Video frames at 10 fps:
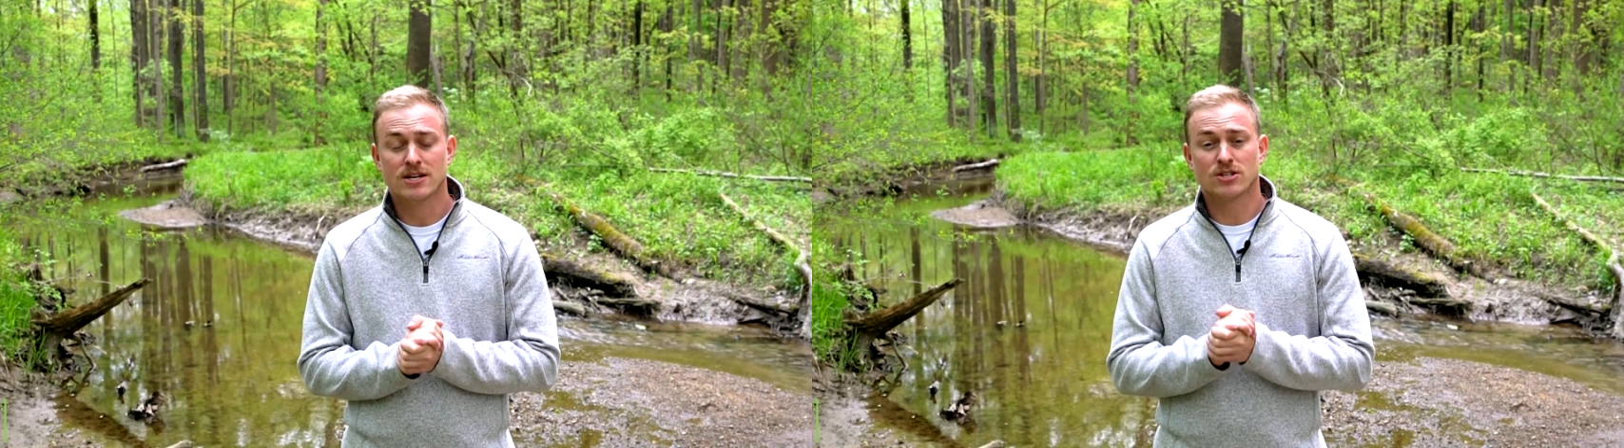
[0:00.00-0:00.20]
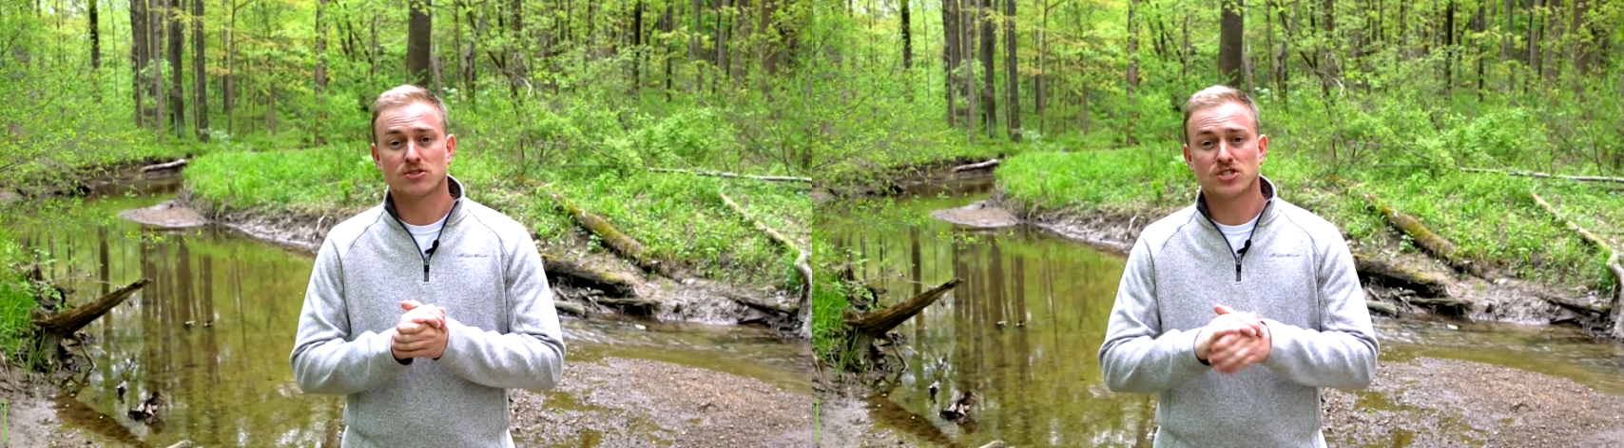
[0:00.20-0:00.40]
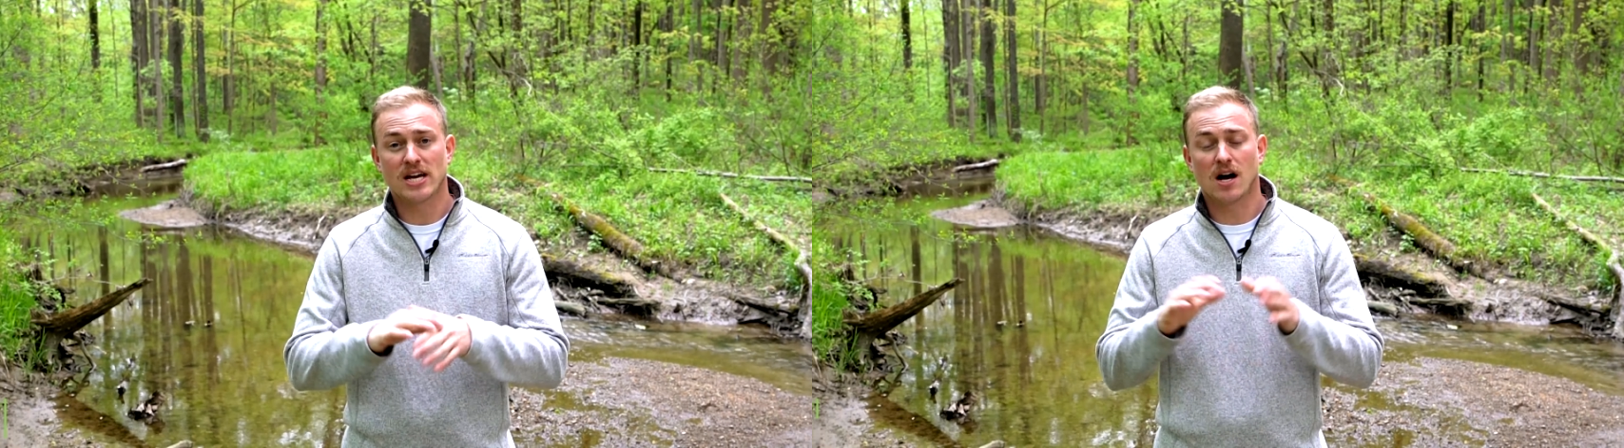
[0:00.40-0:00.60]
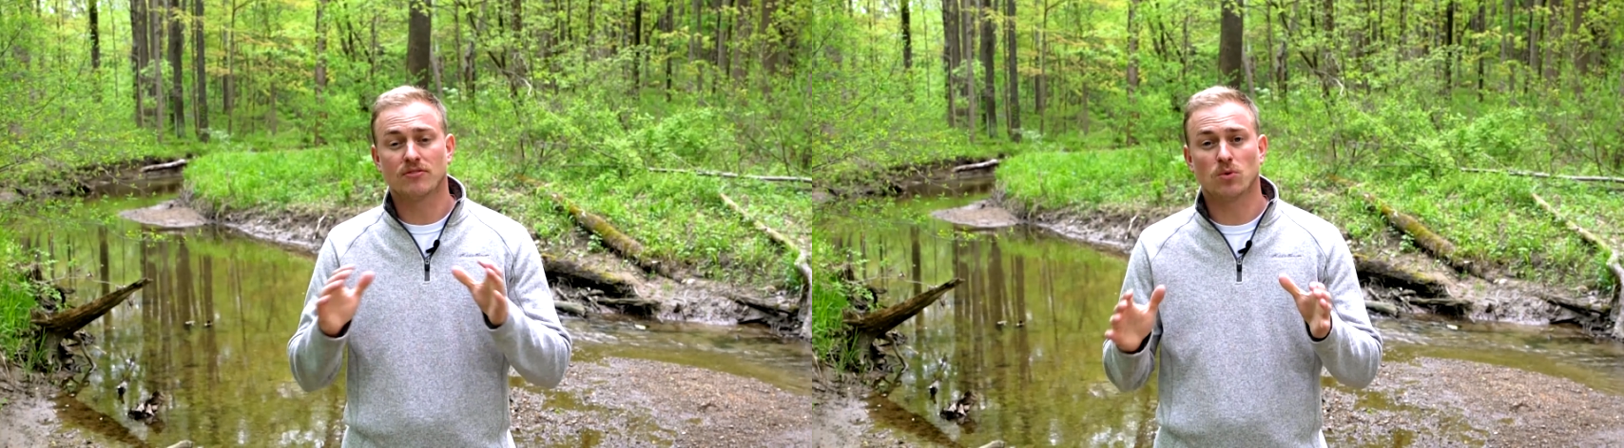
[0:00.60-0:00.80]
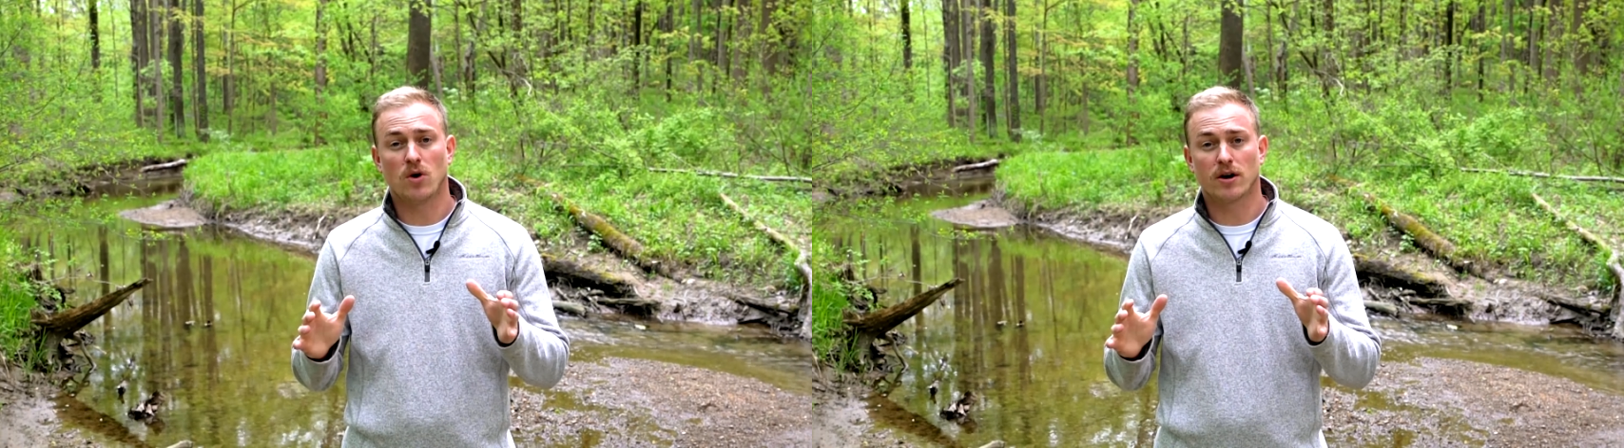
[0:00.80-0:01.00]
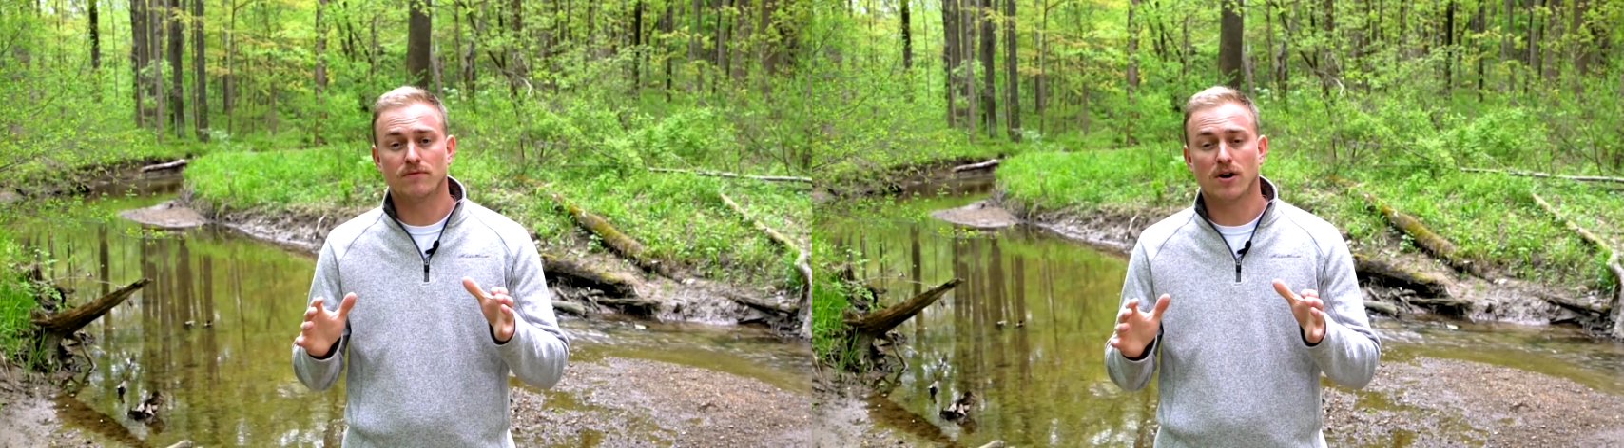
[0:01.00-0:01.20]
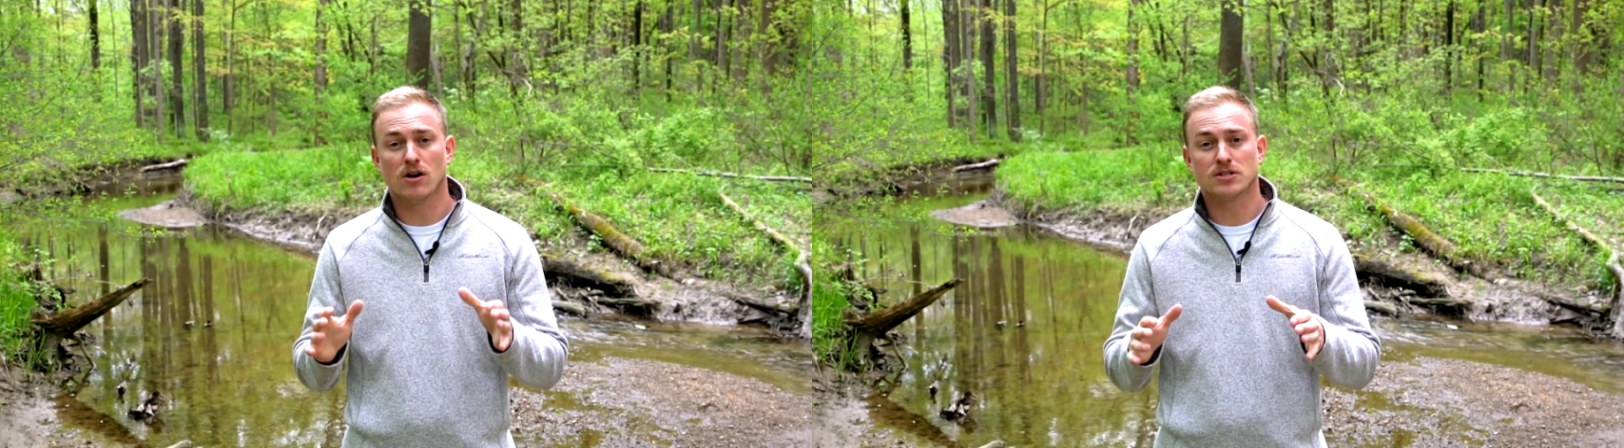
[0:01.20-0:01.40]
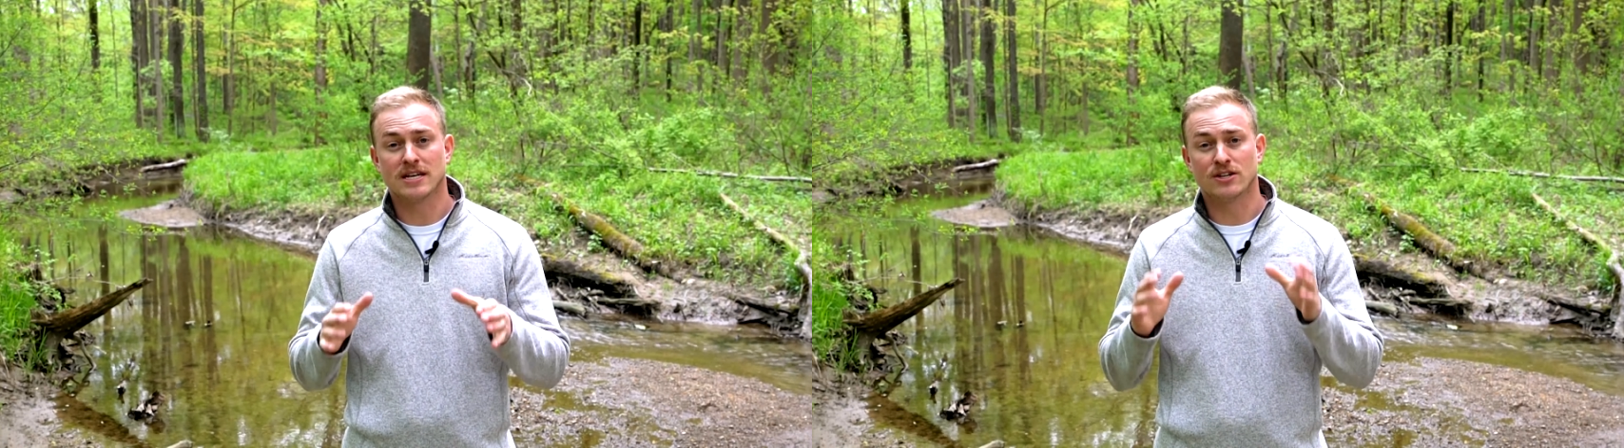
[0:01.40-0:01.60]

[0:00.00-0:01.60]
So stay off the waterfalls and